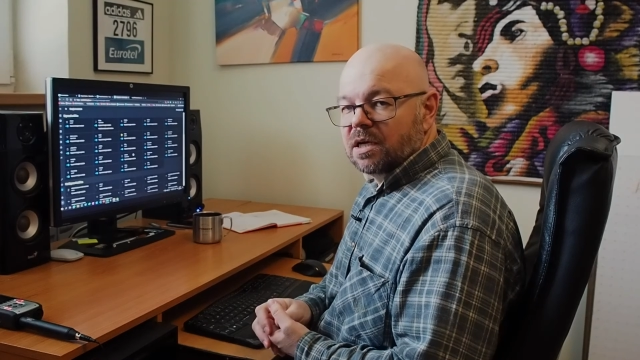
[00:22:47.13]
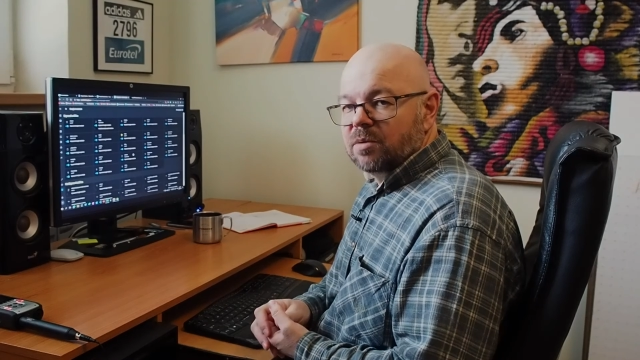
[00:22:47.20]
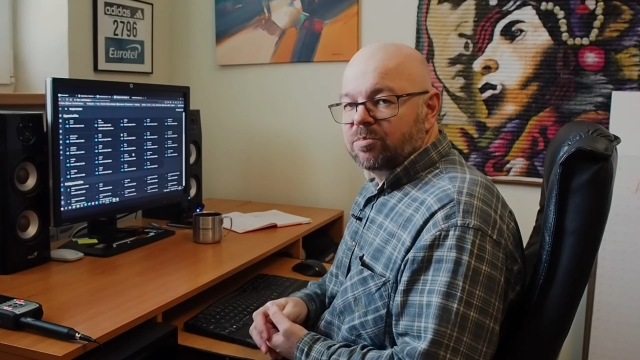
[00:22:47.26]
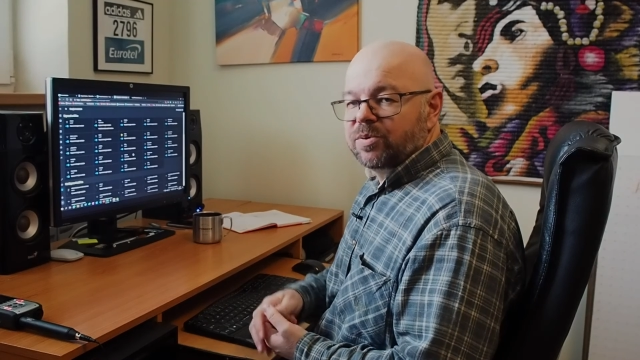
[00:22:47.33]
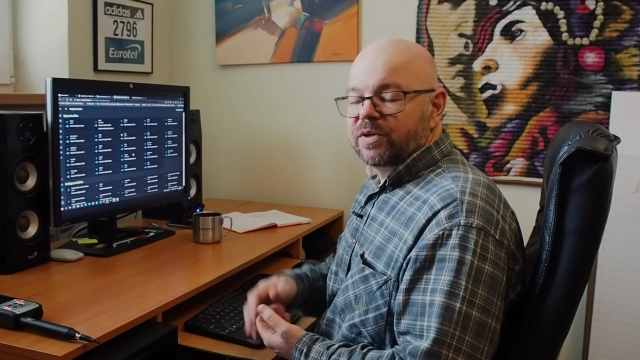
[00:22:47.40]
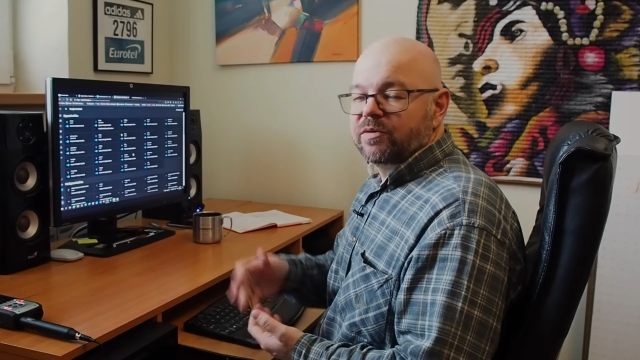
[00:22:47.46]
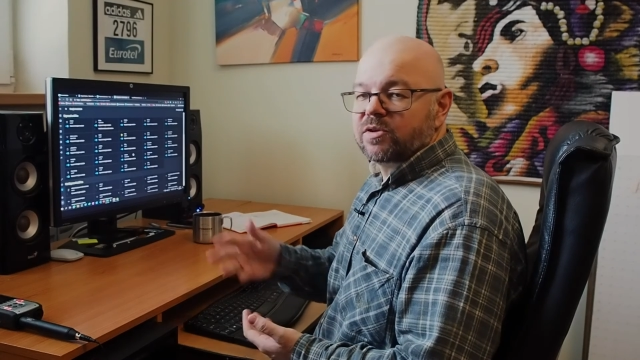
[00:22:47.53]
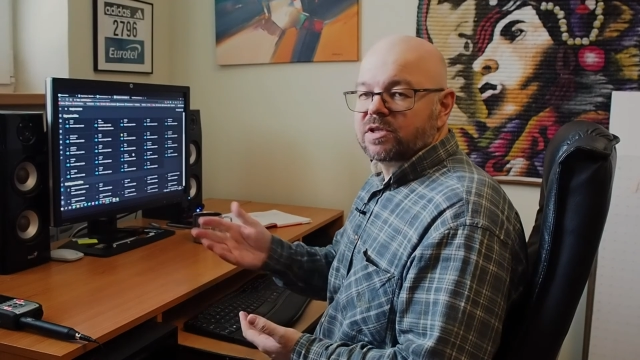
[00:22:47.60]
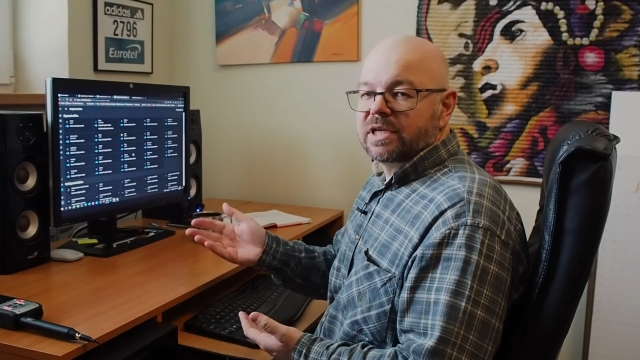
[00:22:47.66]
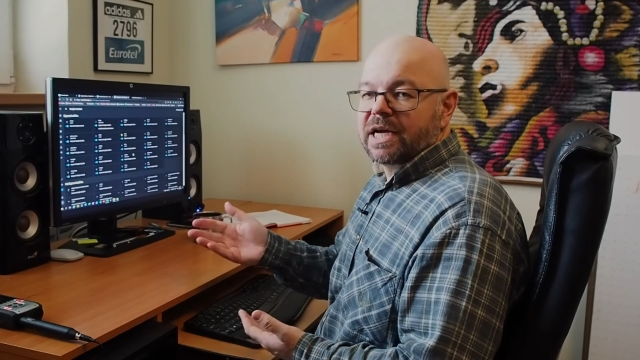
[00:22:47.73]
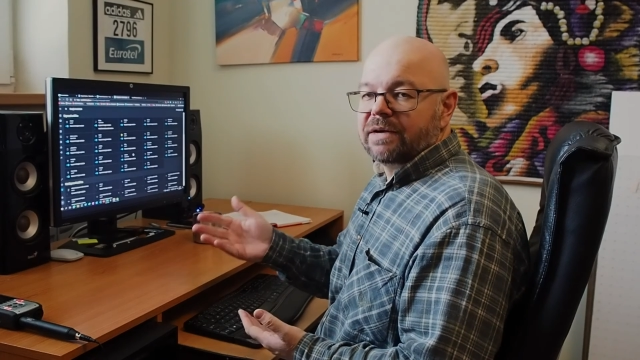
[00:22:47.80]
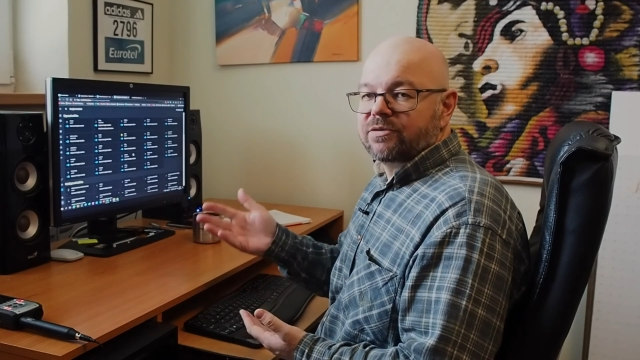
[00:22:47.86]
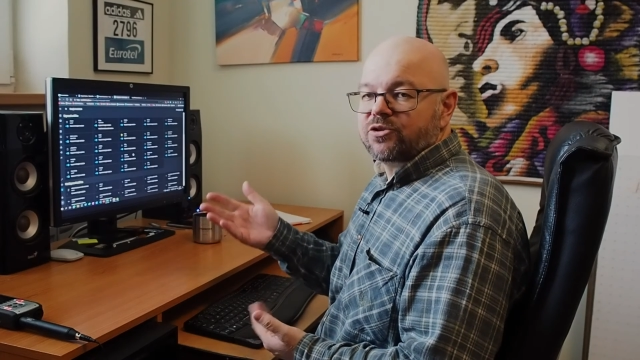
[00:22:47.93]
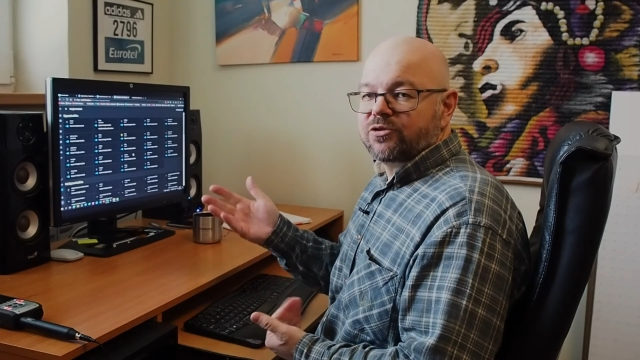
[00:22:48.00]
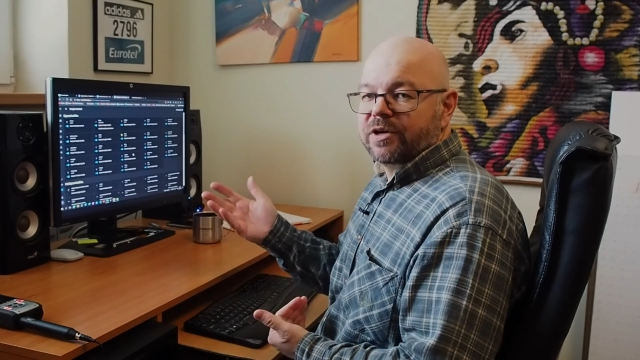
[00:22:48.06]
Previously,
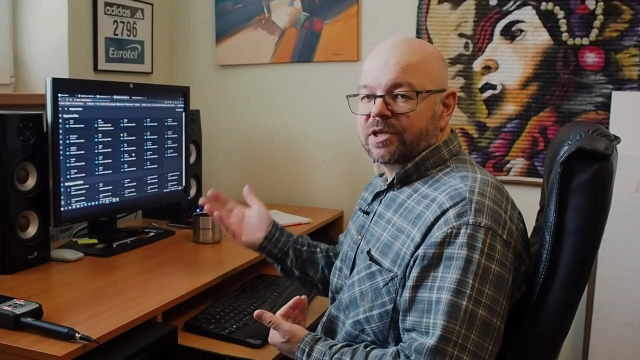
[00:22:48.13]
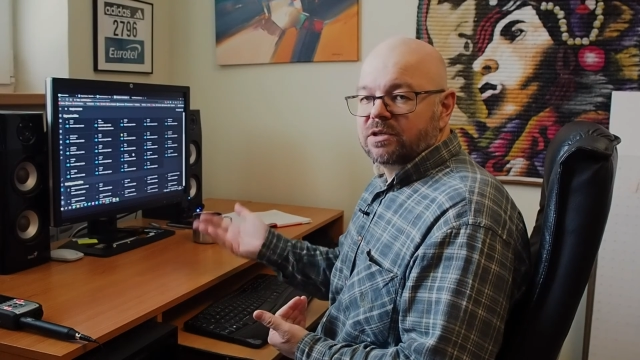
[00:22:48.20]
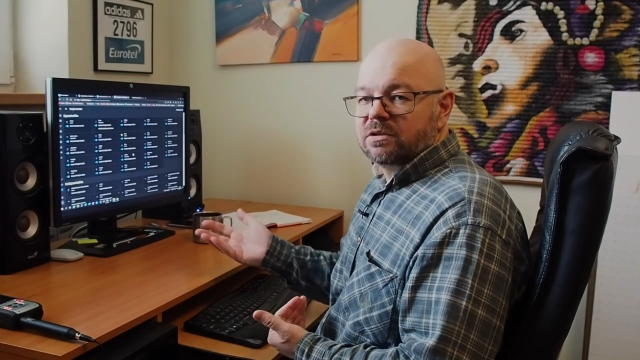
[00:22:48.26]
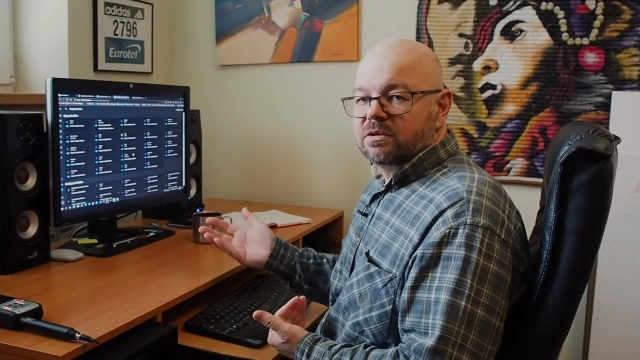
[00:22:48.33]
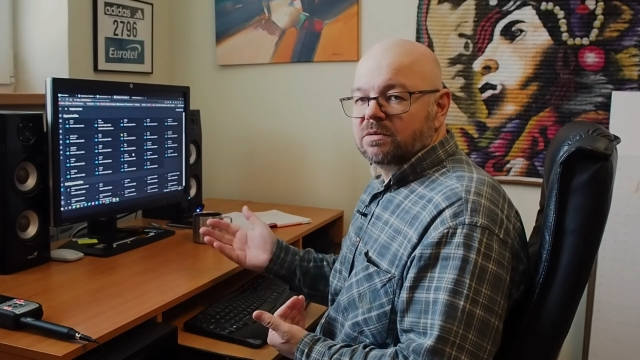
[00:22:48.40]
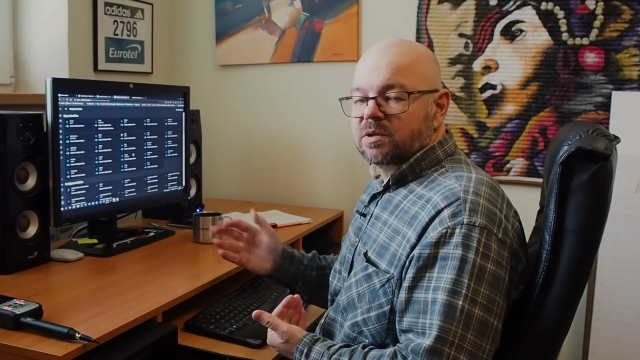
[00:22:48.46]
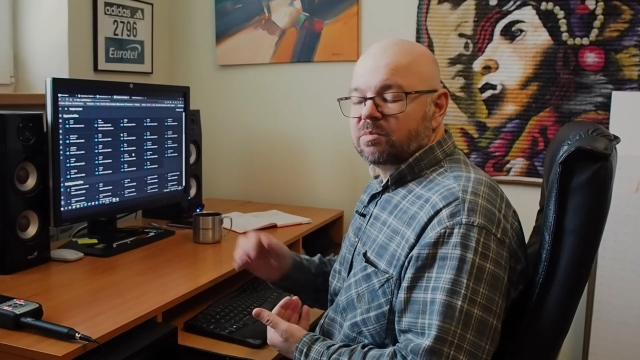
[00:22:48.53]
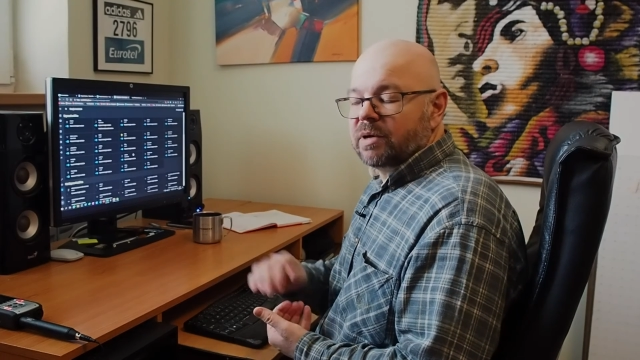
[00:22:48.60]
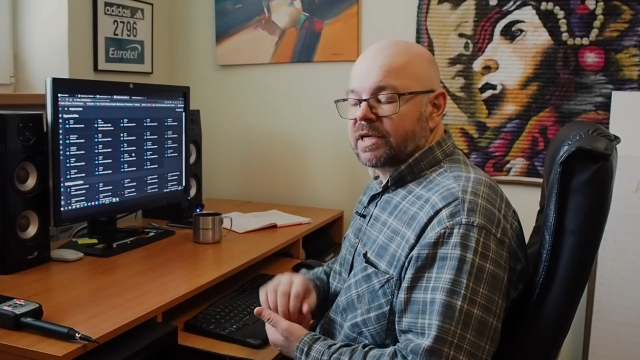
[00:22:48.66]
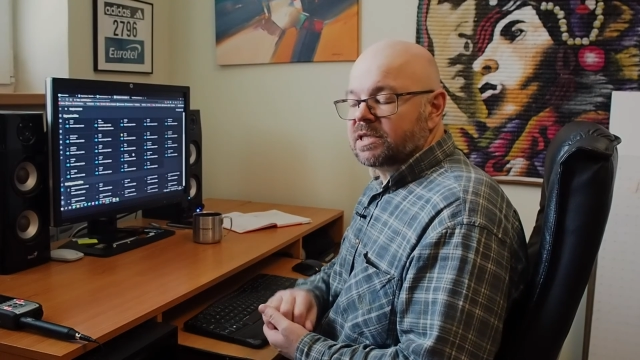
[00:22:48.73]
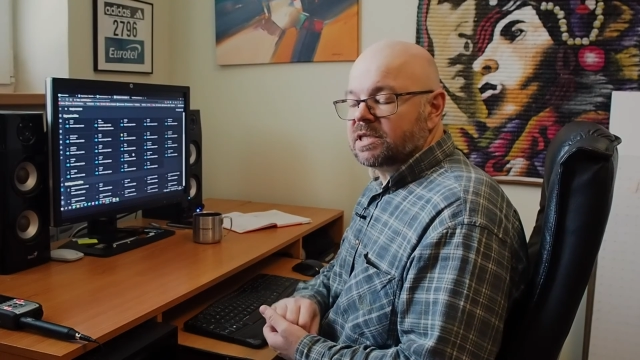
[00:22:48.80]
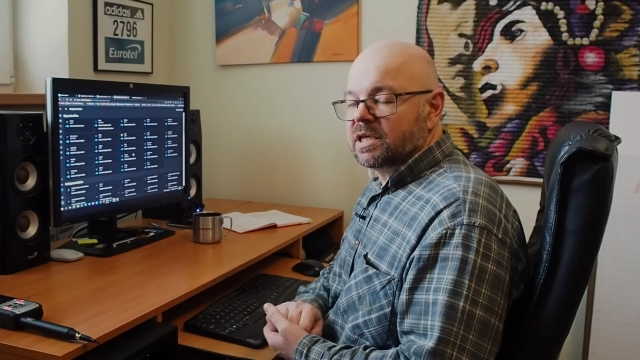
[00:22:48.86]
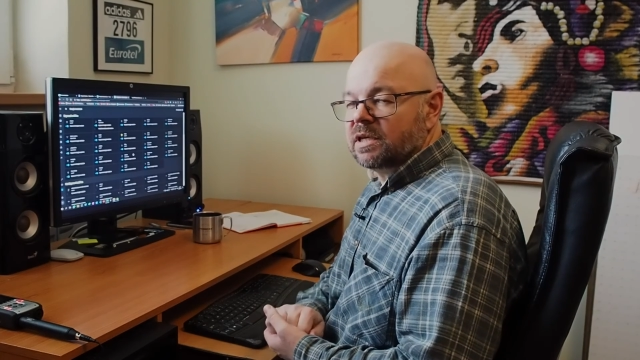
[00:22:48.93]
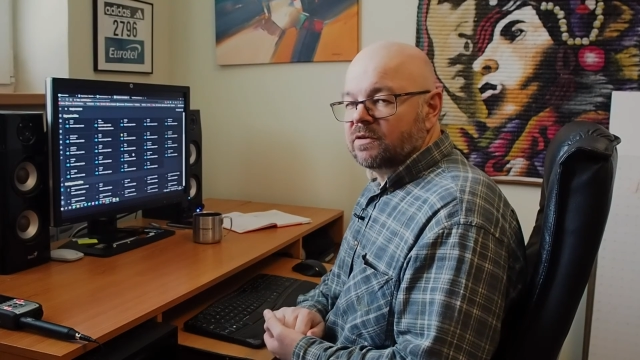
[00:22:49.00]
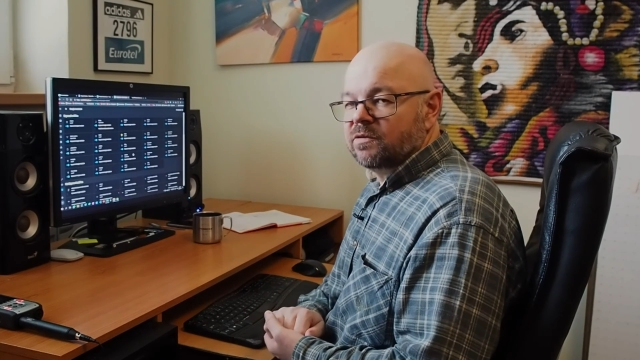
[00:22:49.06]
I've tried to do it
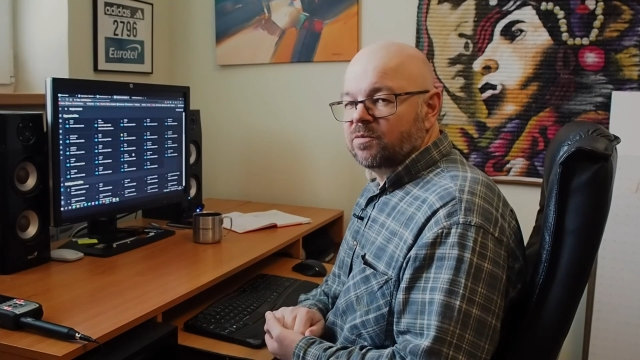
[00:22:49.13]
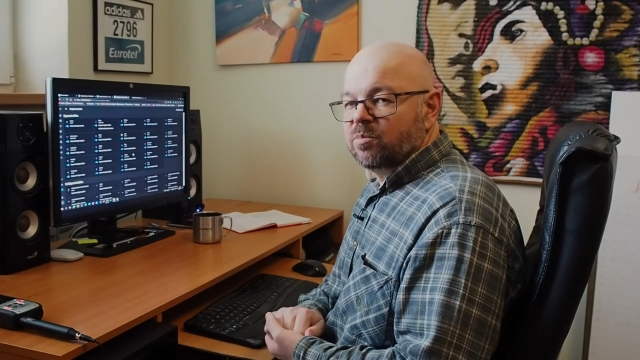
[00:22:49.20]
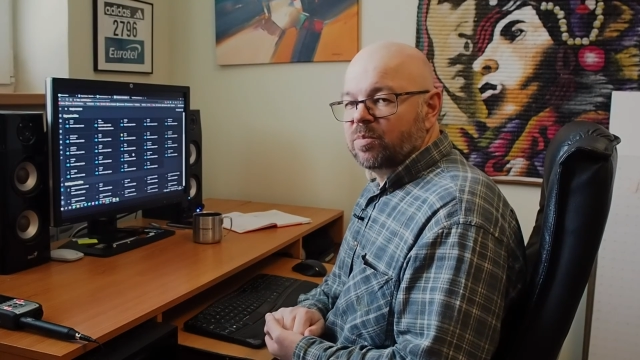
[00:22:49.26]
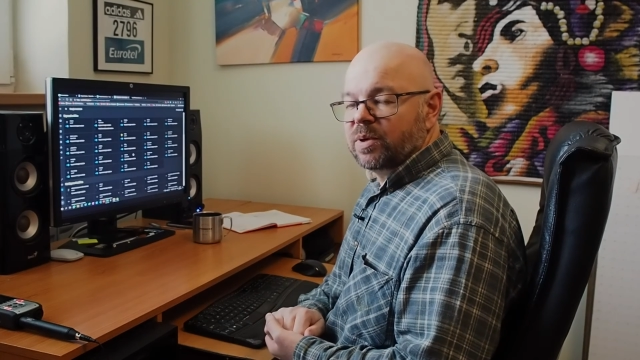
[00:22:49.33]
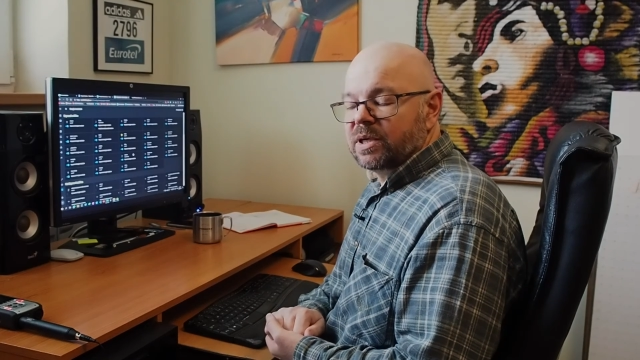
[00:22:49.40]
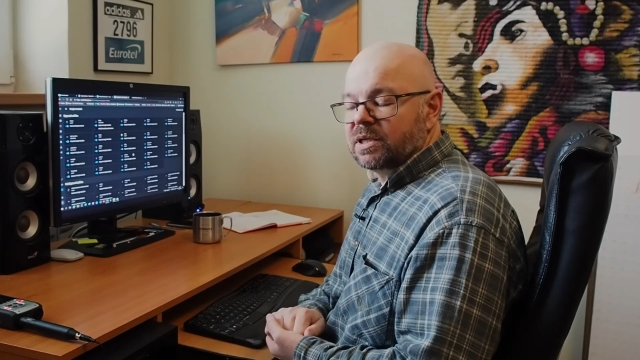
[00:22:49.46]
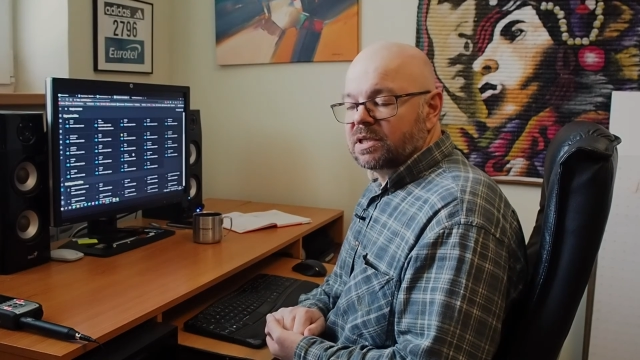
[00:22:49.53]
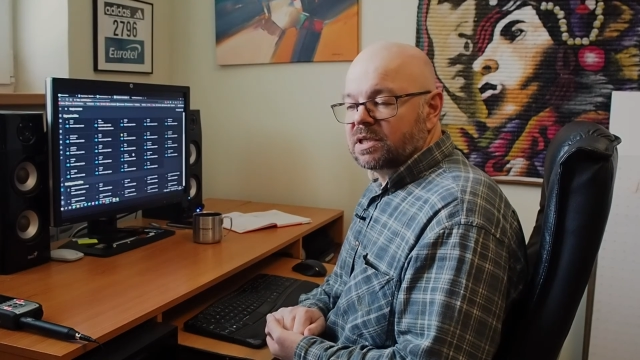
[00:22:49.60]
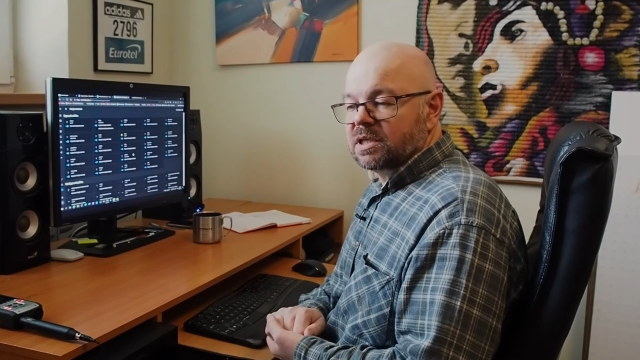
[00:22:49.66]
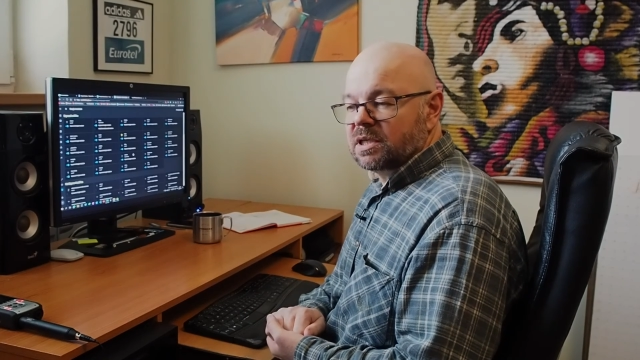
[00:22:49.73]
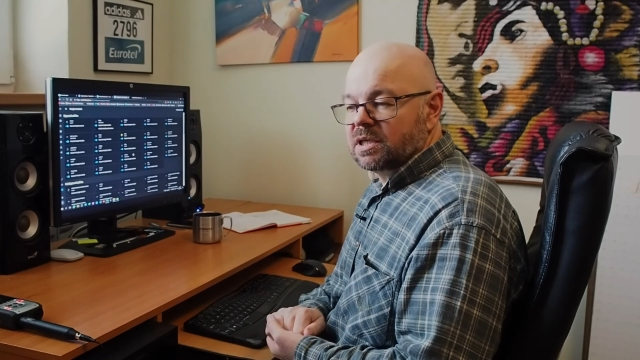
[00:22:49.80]
myself, but